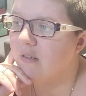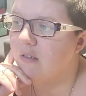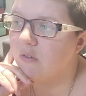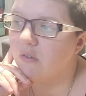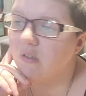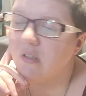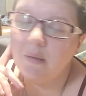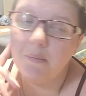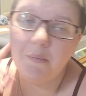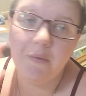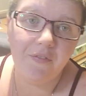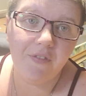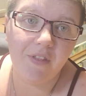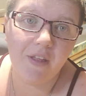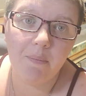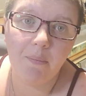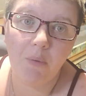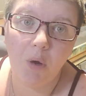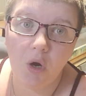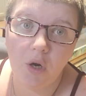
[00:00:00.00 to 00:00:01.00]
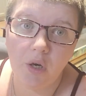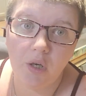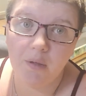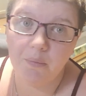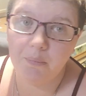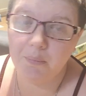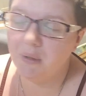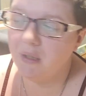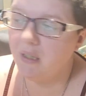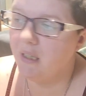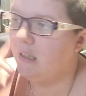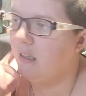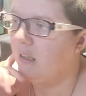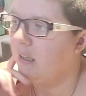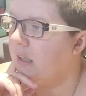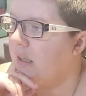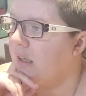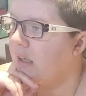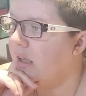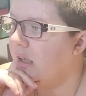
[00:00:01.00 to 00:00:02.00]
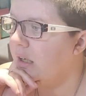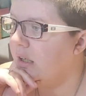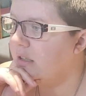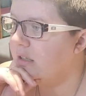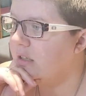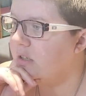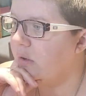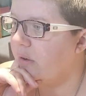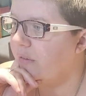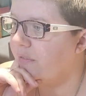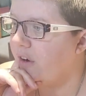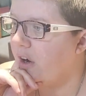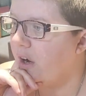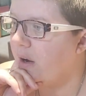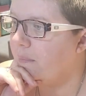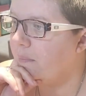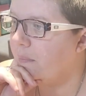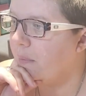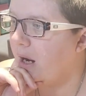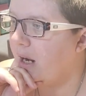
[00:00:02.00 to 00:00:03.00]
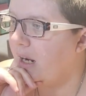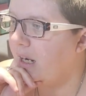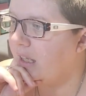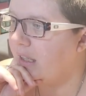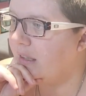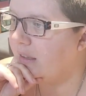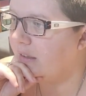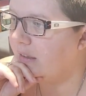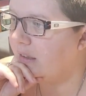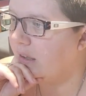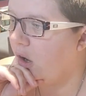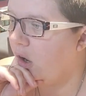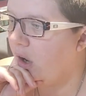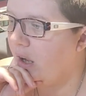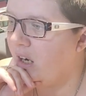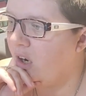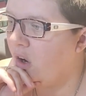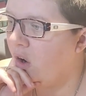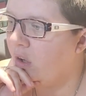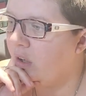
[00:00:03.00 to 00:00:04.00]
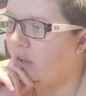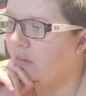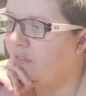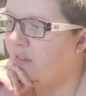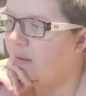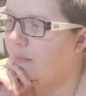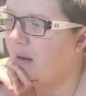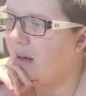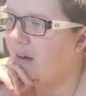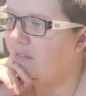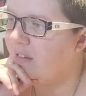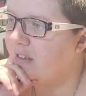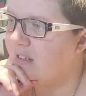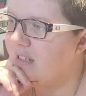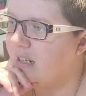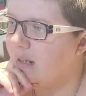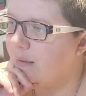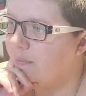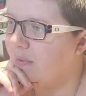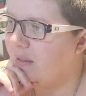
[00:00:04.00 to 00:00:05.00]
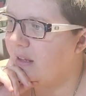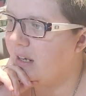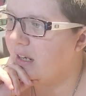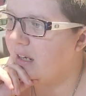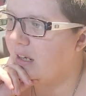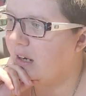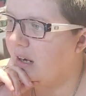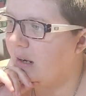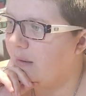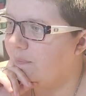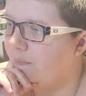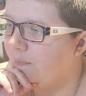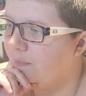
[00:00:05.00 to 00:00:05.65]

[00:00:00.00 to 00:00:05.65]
So some of them are complete. So I've got my, and all of them have the same thing.